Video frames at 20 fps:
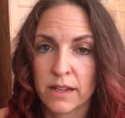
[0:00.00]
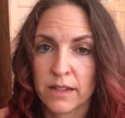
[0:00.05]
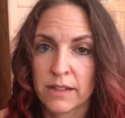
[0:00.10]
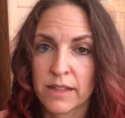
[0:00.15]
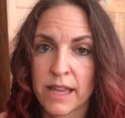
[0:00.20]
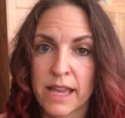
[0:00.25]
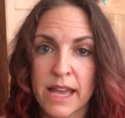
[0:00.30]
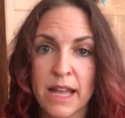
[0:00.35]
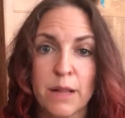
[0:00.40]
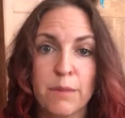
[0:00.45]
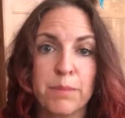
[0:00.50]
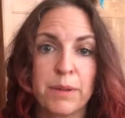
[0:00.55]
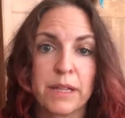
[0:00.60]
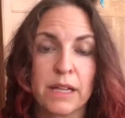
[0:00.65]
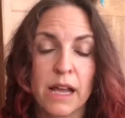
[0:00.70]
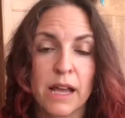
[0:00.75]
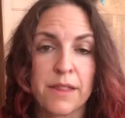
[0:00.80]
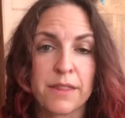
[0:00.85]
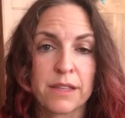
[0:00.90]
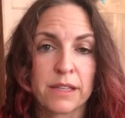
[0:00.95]
they're helping
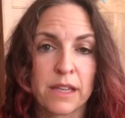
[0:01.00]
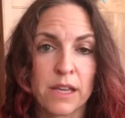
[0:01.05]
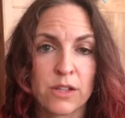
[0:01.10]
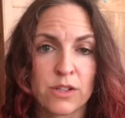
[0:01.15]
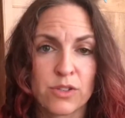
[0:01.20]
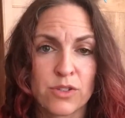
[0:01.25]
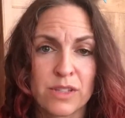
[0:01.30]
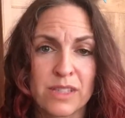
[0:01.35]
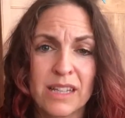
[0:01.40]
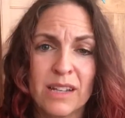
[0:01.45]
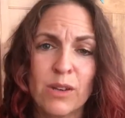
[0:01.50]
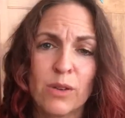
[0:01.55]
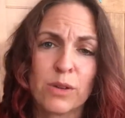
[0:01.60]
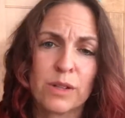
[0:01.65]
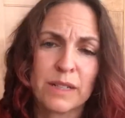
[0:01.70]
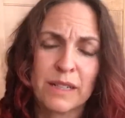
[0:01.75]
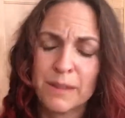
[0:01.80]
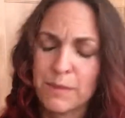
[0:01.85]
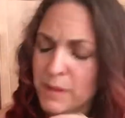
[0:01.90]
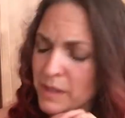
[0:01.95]
other countries. And
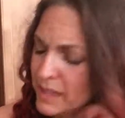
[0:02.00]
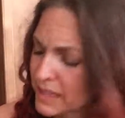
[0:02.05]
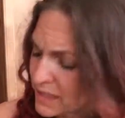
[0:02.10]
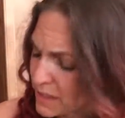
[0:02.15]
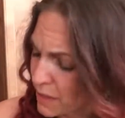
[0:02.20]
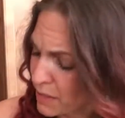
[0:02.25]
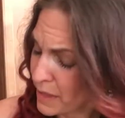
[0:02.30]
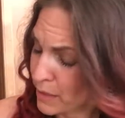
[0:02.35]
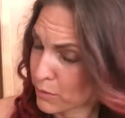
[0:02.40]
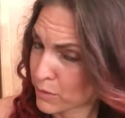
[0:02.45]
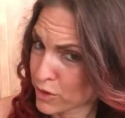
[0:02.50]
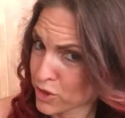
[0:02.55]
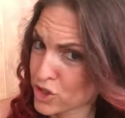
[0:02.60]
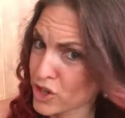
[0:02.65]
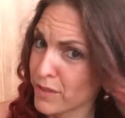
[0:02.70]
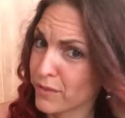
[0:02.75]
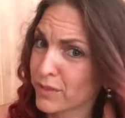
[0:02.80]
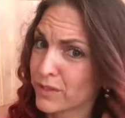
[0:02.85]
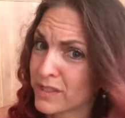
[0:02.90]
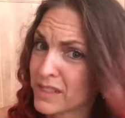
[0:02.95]
look, and here's the thing with the
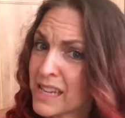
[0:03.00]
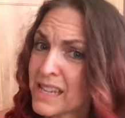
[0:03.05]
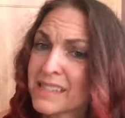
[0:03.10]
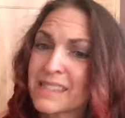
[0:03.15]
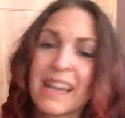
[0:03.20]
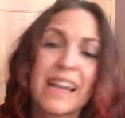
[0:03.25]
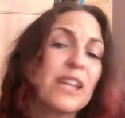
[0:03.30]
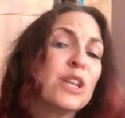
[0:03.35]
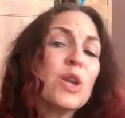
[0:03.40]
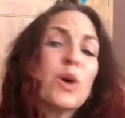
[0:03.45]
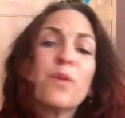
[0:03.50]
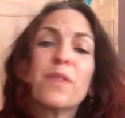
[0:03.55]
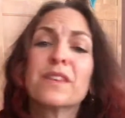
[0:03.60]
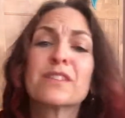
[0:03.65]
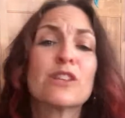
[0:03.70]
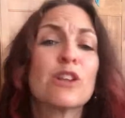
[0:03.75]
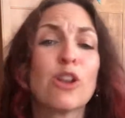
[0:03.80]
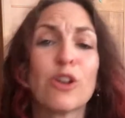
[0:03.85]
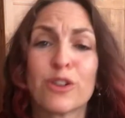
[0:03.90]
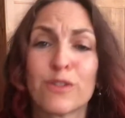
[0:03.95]
shovels. Yes, I know there's
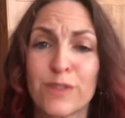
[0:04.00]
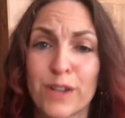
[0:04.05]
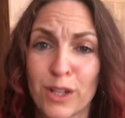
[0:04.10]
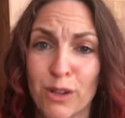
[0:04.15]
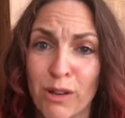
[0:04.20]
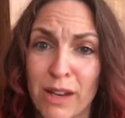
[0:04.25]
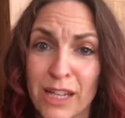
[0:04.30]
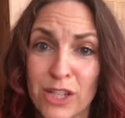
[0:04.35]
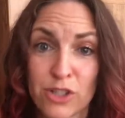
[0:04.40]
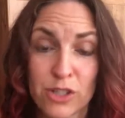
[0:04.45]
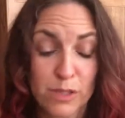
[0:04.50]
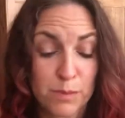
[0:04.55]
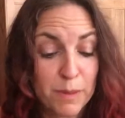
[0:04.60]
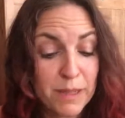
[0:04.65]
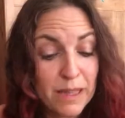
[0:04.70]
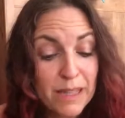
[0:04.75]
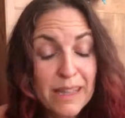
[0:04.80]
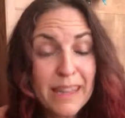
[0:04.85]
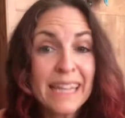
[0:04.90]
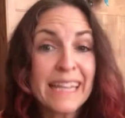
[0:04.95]
a lot of regulations, but
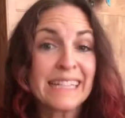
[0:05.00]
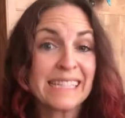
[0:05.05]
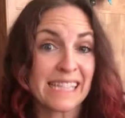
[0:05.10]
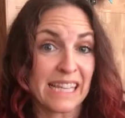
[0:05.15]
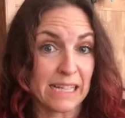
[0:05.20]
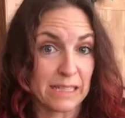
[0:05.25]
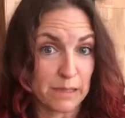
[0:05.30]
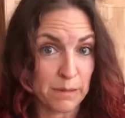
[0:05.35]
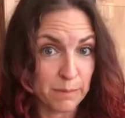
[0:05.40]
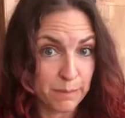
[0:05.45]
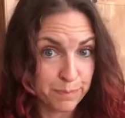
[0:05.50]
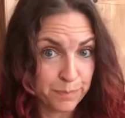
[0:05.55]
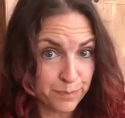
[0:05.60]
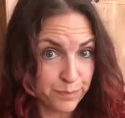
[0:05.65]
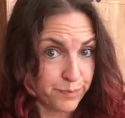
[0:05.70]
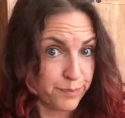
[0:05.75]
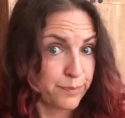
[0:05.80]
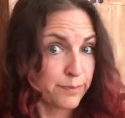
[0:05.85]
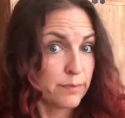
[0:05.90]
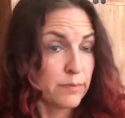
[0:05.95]
the thing is this.
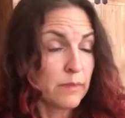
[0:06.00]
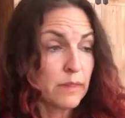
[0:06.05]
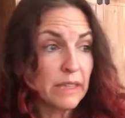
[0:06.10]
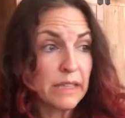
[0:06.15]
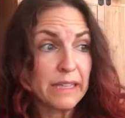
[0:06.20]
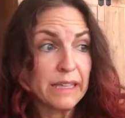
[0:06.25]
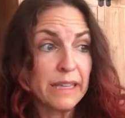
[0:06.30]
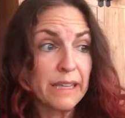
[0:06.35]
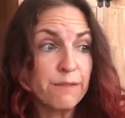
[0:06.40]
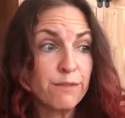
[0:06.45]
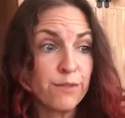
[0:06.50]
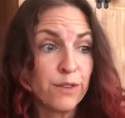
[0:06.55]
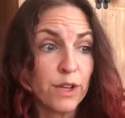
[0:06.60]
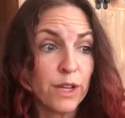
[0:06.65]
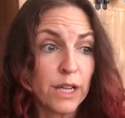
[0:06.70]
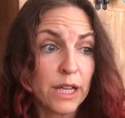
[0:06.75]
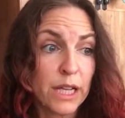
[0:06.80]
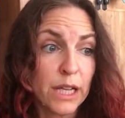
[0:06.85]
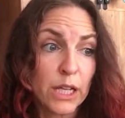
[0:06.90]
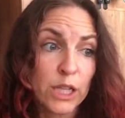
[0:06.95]
If
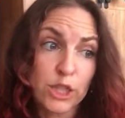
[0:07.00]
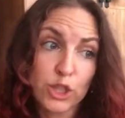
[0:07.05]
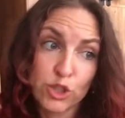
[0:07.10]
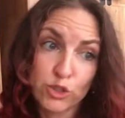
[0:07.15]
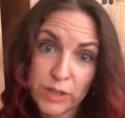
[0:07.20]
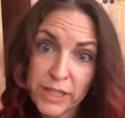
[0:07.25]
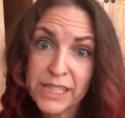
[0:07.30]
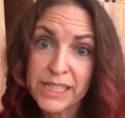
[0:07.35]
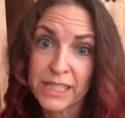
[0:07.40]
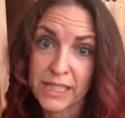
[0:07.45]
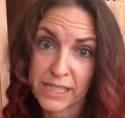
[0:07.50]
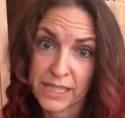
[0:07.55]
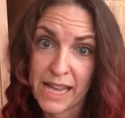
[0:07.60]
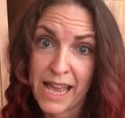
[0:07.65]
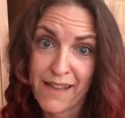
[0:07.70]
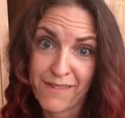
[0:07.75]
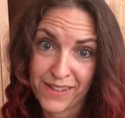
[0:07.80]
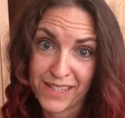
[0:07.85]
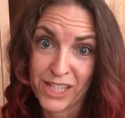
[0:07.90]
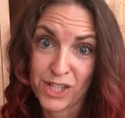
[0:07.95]
Greece doesn't
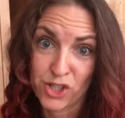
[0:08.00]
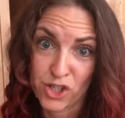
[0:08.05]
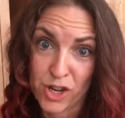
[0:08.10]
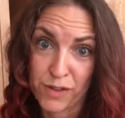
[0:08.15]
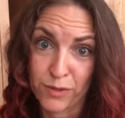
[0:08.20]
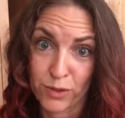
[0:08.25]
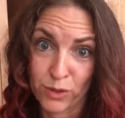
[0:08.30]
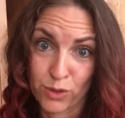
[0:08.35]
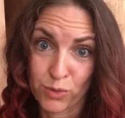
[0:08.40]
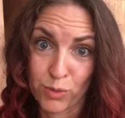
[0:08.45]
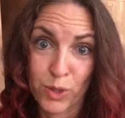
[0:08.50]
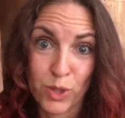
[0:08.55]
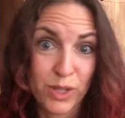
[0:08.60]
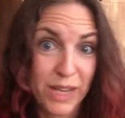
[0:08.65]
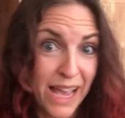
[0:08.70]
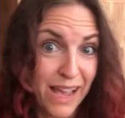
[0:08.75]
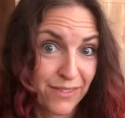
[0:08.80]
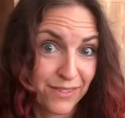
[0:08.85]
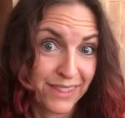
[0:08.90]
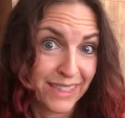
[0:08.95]
have any shovels, we're going to
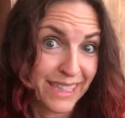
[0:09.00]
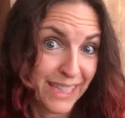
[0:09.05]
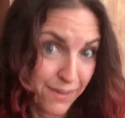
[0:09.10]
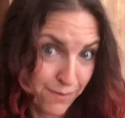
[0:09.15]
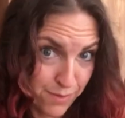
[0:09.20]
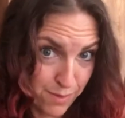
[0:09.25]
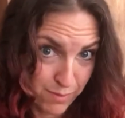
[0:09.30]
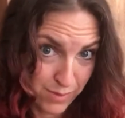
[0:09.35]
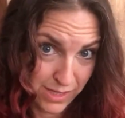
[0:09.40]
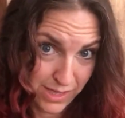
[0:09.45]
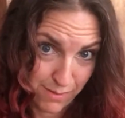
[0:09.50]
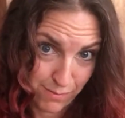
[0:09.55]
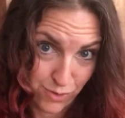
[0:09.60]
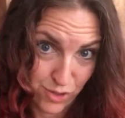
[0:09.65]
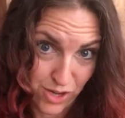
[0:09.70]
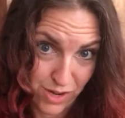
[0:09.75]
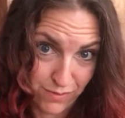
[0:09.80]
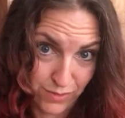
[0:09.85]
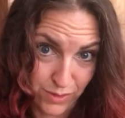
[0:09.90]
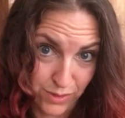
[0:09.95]
have to give them some
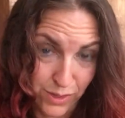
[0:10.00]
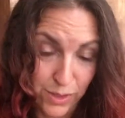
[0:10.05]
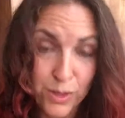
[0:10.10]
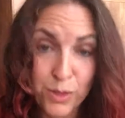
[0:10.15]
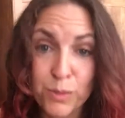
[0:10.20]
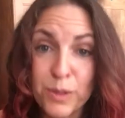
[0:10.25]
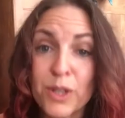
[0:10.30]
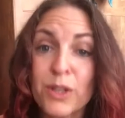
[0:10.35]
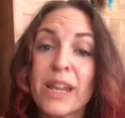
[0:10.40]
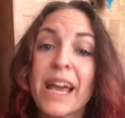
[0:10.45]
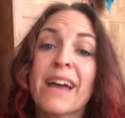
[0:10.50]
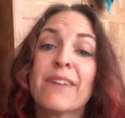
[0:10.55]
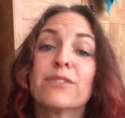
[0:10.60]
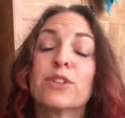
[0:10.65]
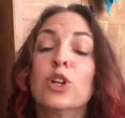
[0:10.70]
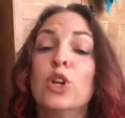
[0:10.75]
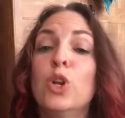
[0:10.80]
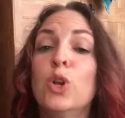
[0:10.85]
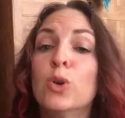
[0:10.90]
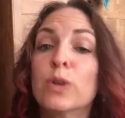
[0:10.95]
shovels. You know, we're going to have
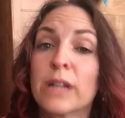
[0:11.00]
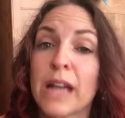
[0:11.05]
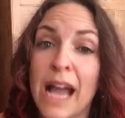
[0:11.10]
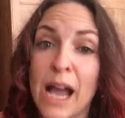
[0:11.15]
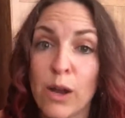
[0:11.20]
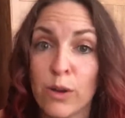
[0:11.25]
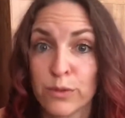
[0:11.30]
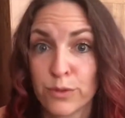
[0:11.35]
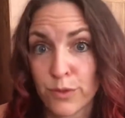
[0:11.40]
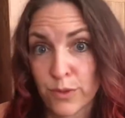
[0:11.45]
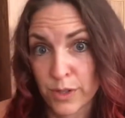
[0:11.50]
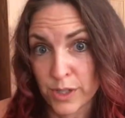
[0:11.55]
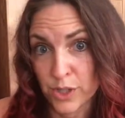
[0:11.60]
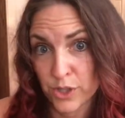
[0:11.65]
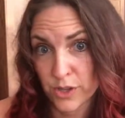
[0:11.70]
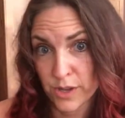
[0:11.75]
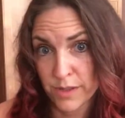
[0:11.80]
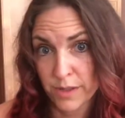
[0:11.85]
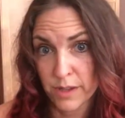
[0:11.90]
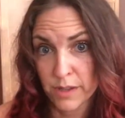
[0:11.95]
to look out for
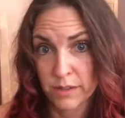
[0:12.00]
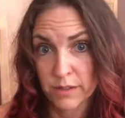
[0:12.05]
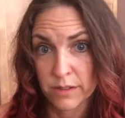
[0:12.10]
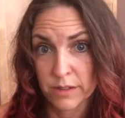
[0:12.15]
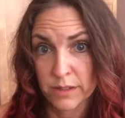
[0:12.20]
each other.